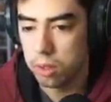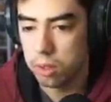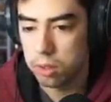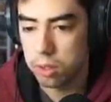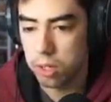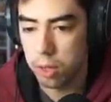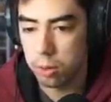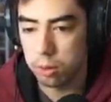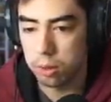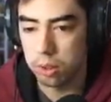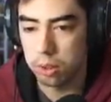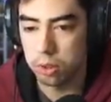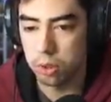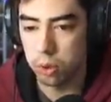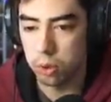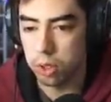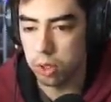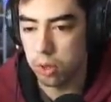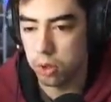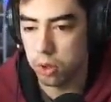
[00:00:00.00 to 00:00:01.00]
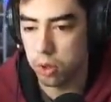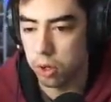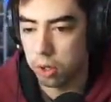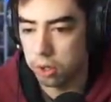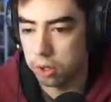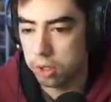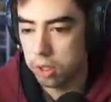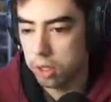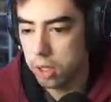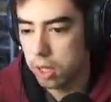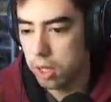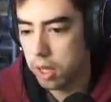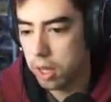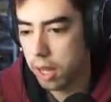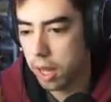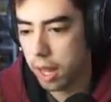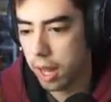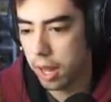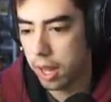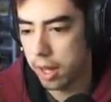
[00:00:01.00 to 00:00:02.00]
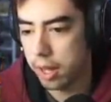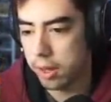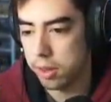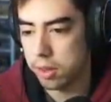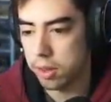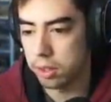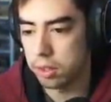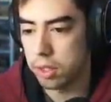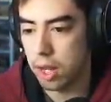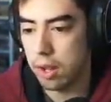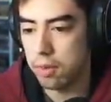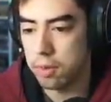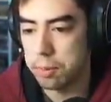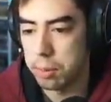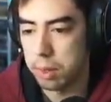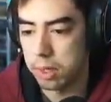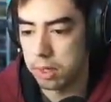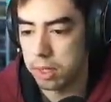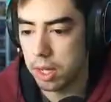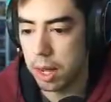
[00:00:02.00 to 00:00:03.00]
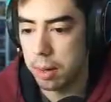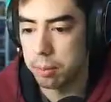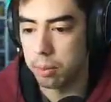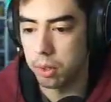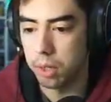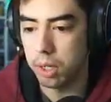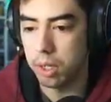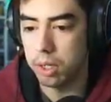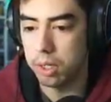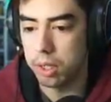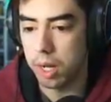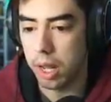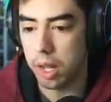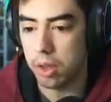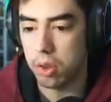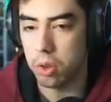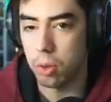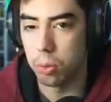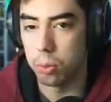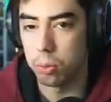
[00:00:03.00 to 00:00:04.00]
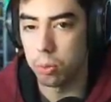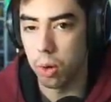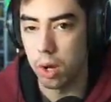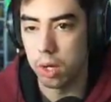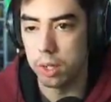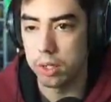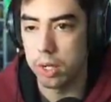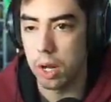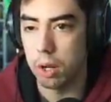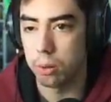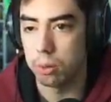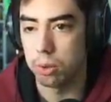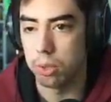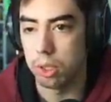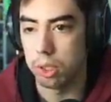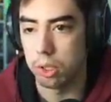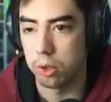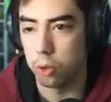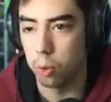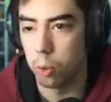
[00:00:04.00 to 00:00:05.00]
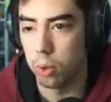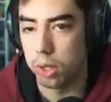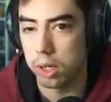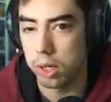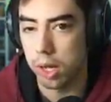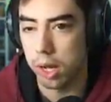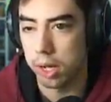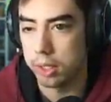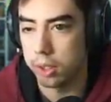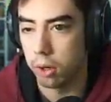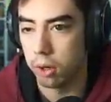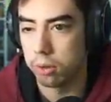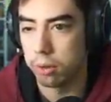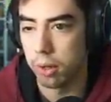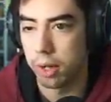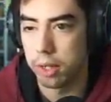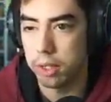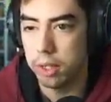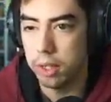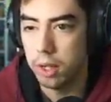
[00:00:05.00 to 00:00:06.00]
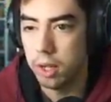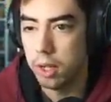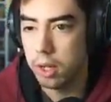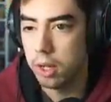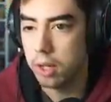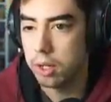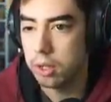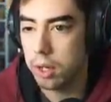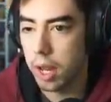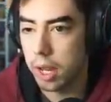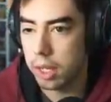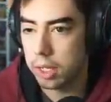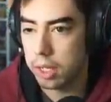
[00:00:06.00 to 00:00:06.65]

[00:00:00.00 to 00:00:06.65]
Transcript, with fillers: not really too concerned. As David Montgomery, a nice run down to the 29 yard line. Nine